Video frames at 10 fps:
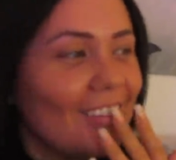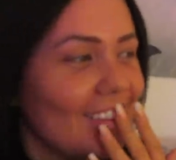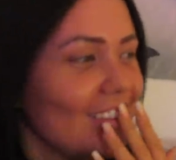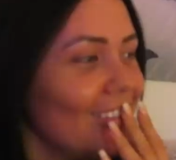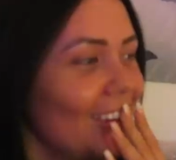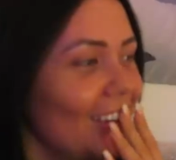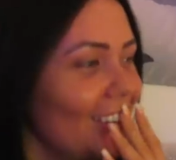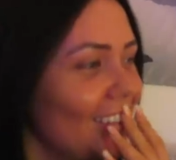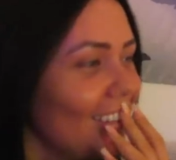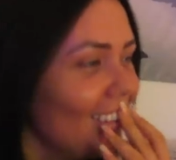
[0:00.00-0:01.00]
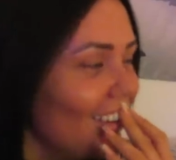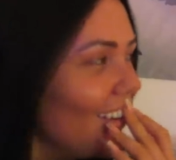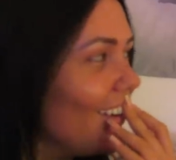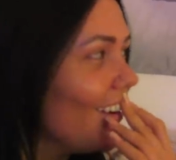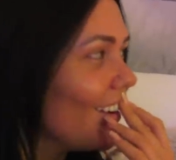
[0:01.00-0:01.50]
what's the word?
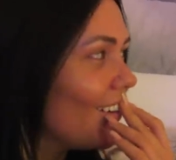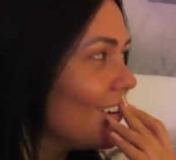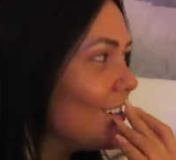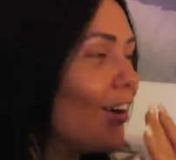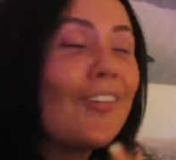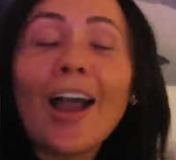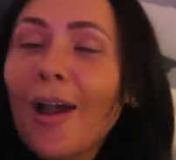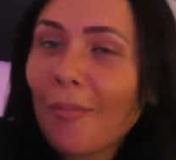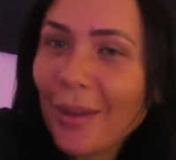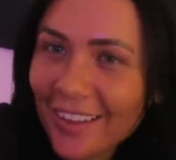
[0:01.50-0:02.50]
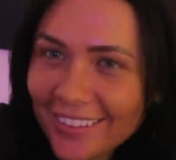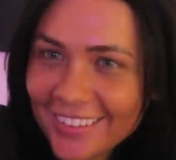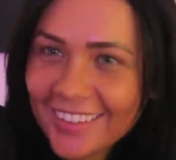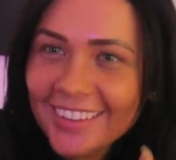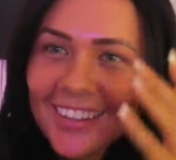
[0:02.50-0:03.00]
A creature of
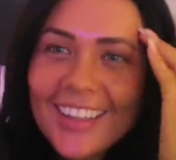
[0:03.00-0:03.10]
habit.